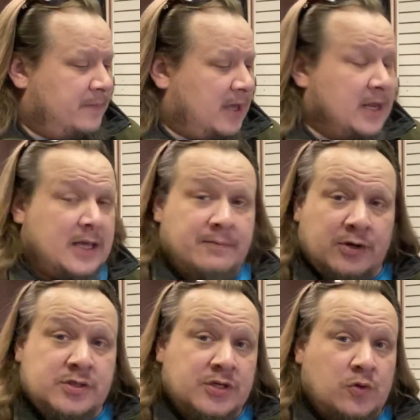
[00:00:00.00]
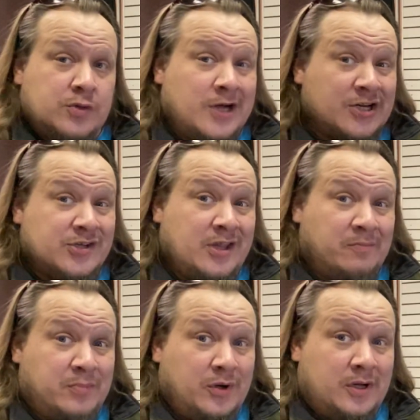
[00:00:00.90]
And again, most of these chords are actually in the
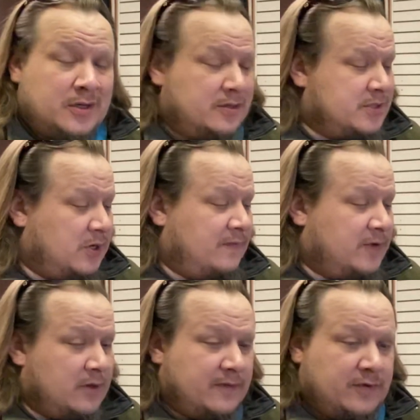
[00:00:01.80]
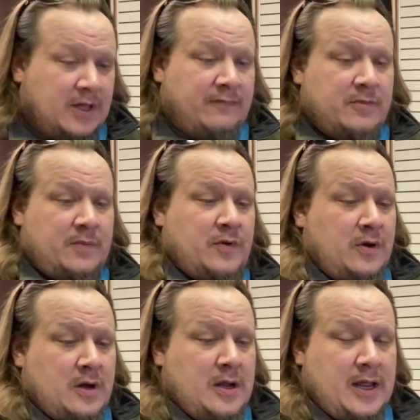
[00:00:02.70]
book, so if you can't remember,
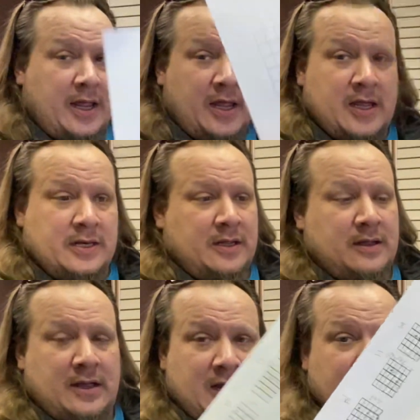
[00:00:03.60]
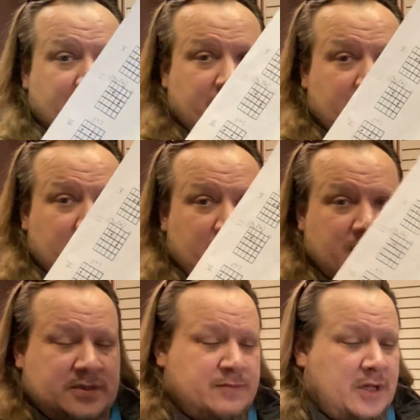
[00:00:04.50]
and I have
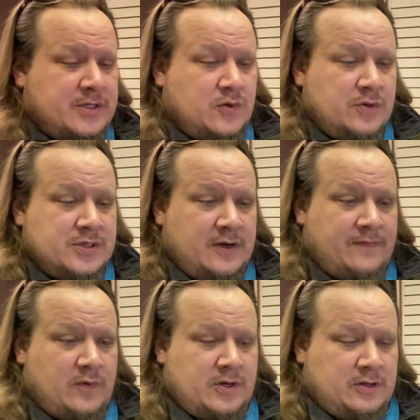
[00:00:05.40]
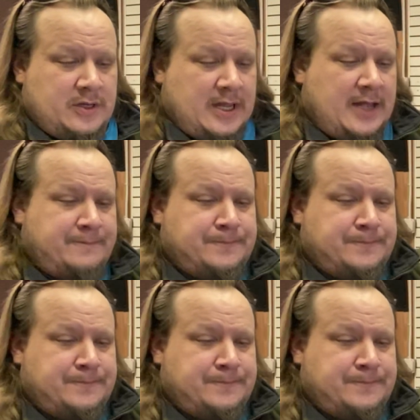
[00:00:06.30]
Some nice chords there for you to look at.